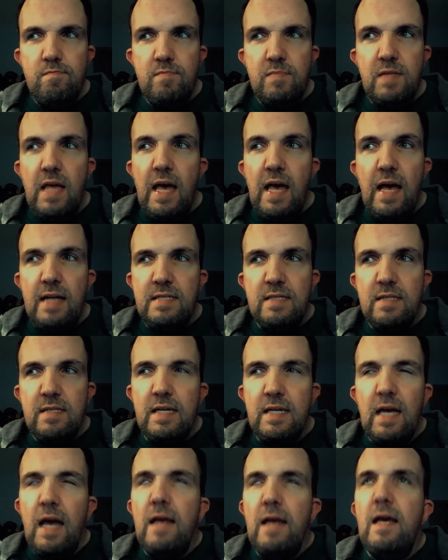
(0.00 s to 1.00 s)
that.
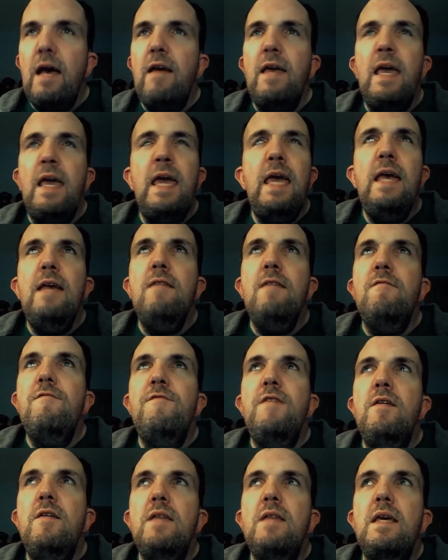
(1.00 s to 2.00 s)
Like, I hate
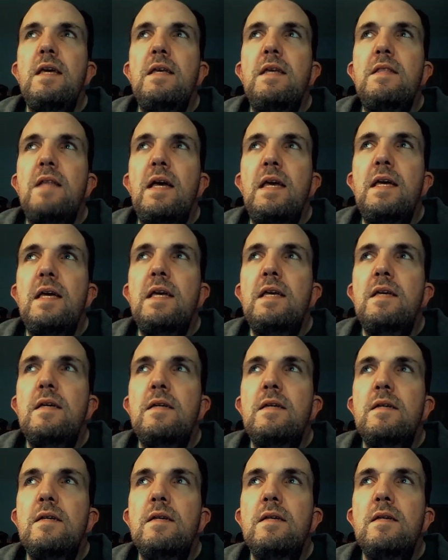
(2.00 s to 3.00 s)
feeling like...
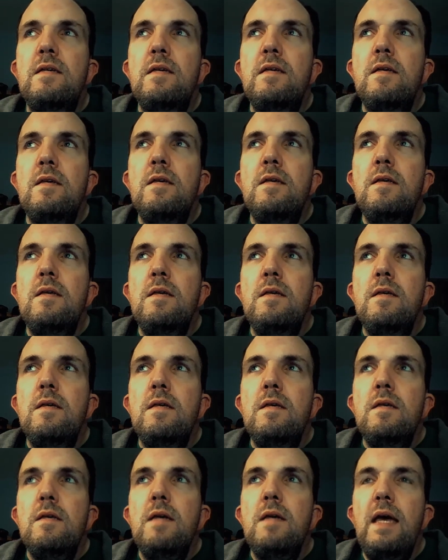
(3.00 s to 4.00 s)

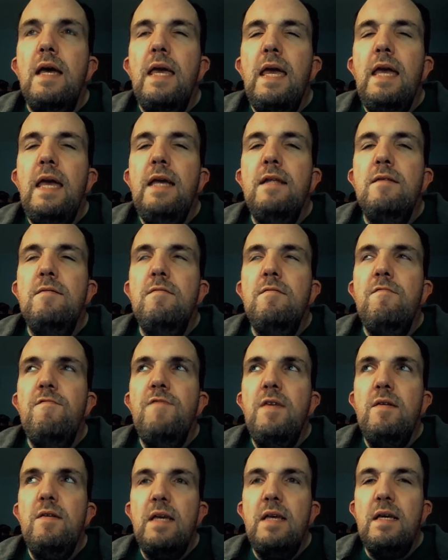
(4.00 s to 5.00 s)
I hate
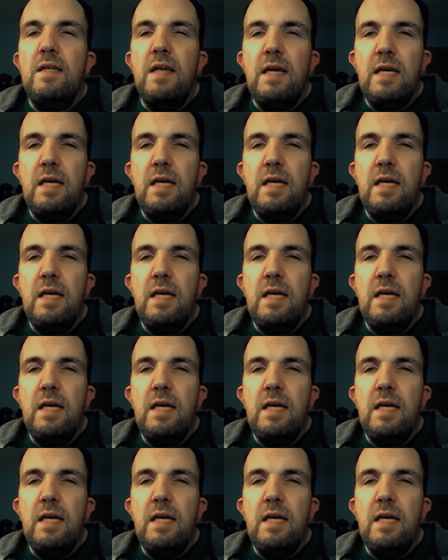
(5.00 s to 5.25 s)
feeling...